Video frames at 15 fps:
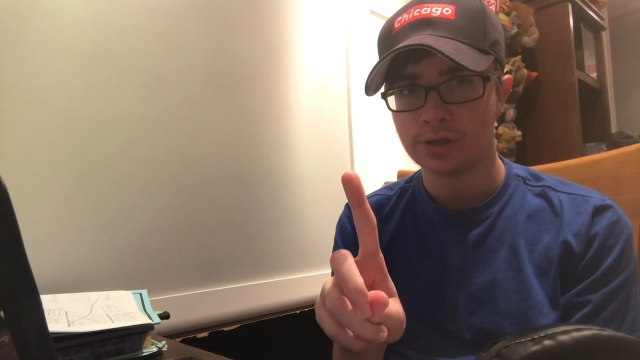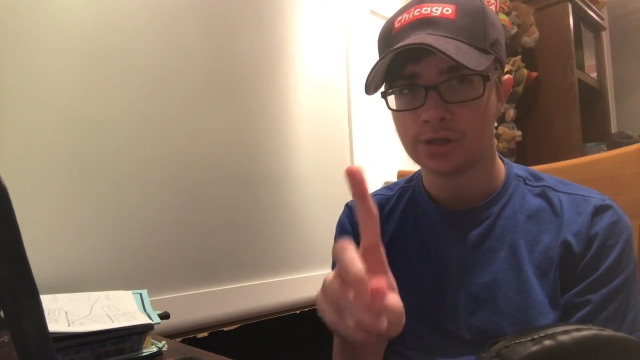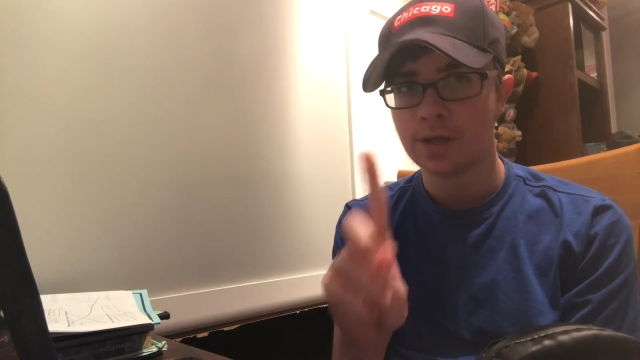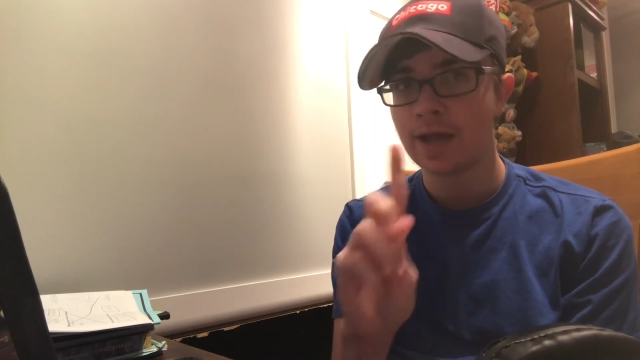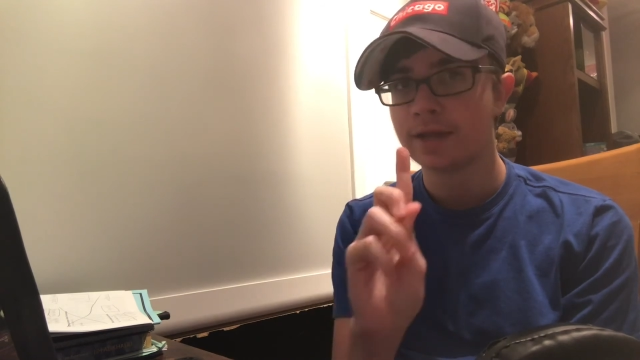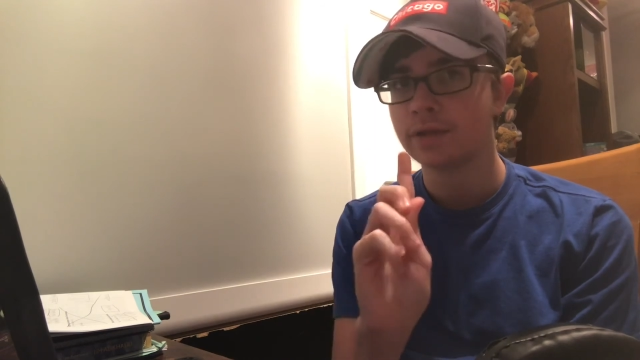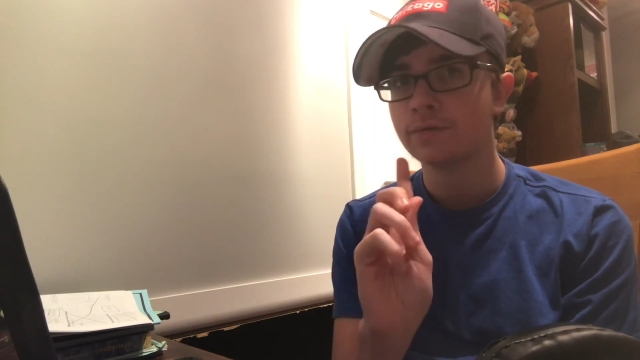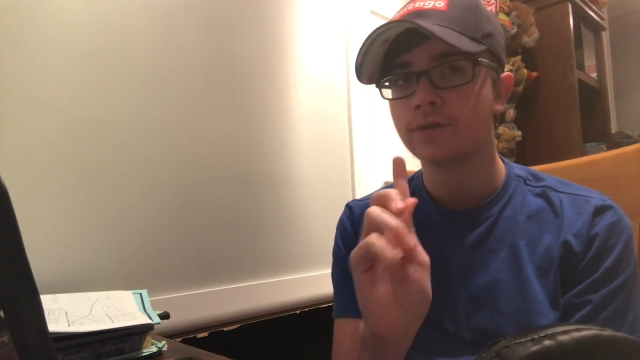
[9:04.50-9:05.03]

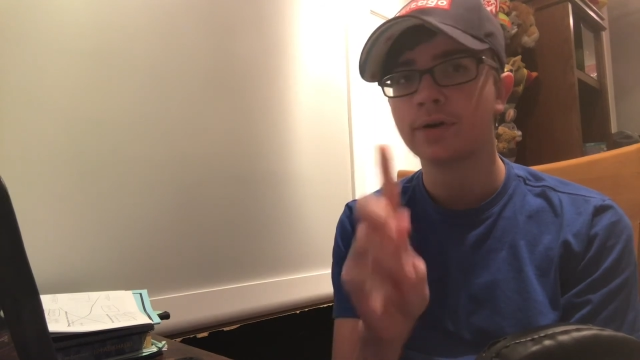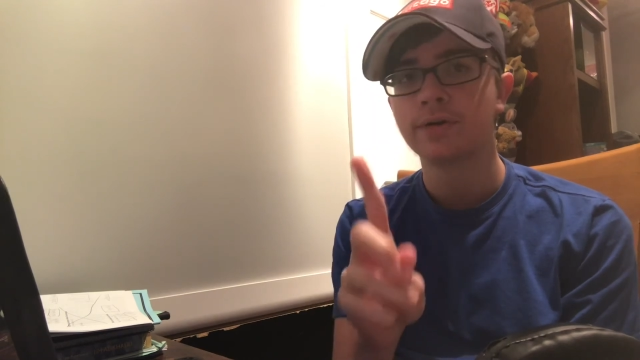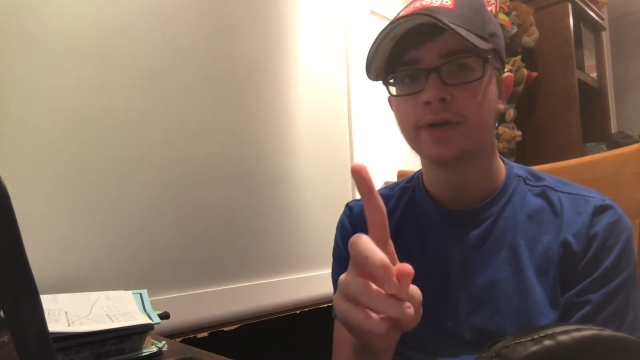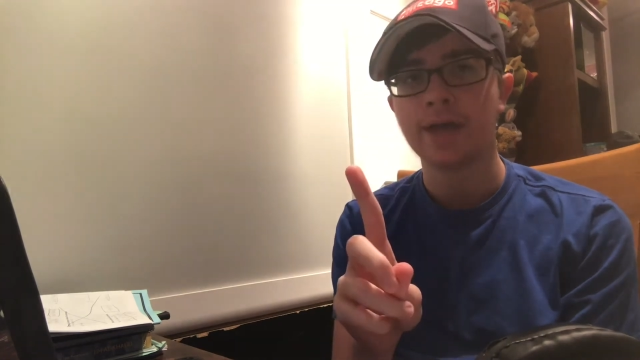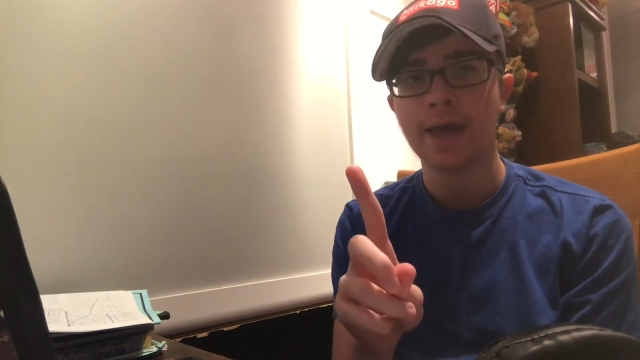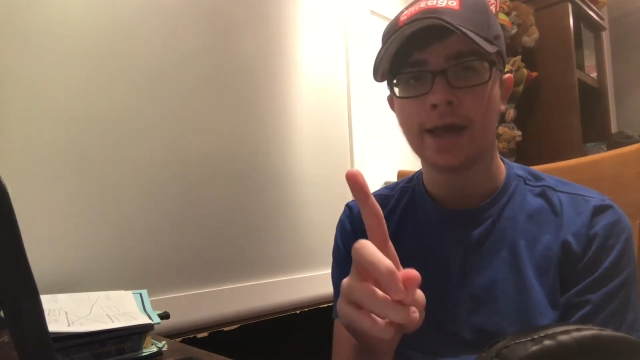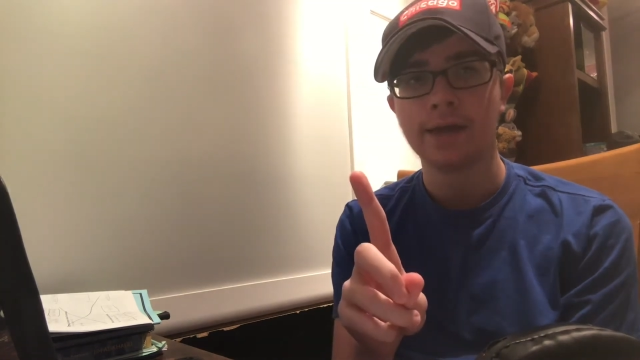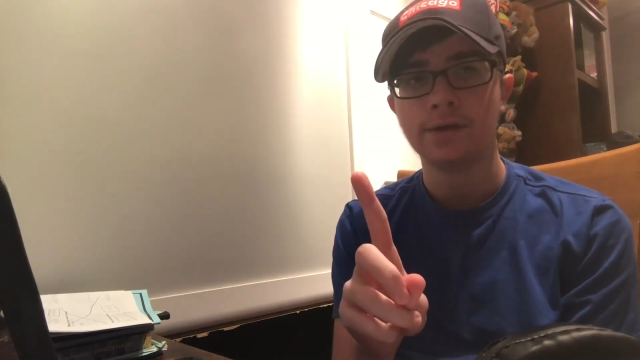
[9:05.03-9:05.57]
at the
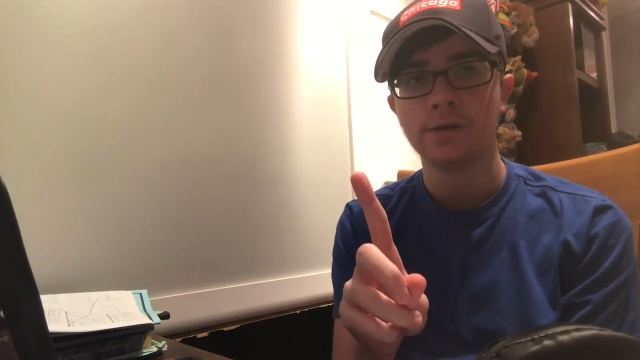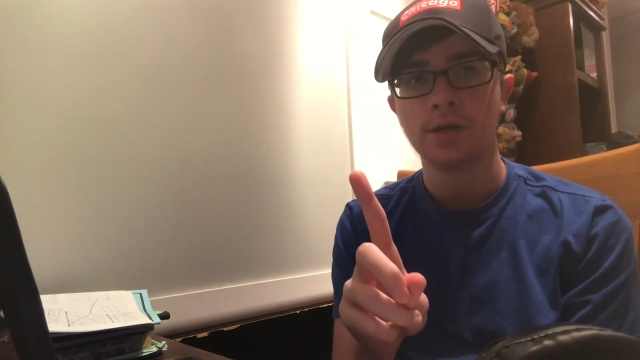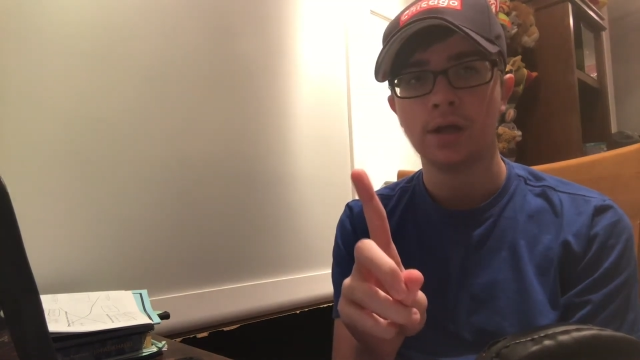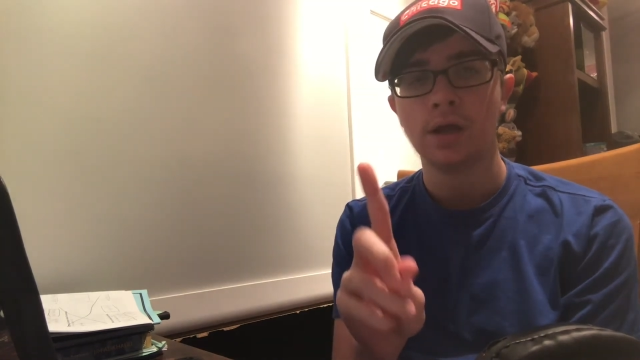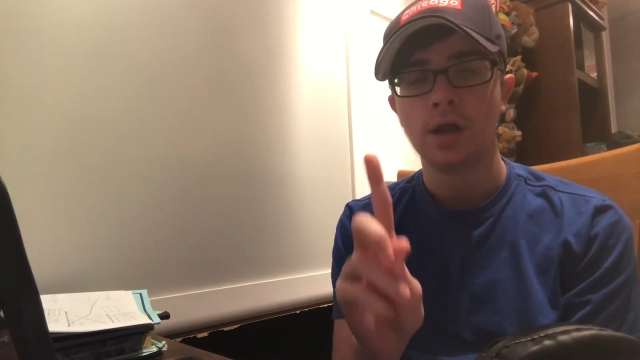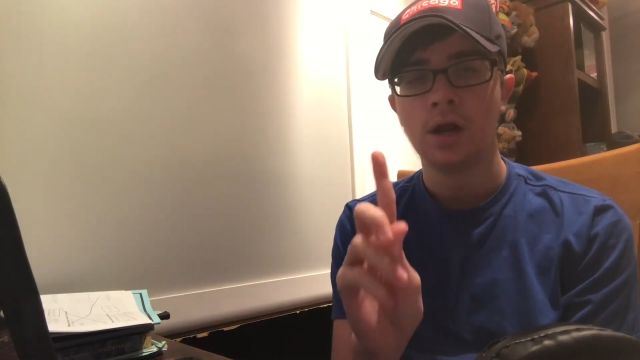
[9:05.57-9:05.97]
very end.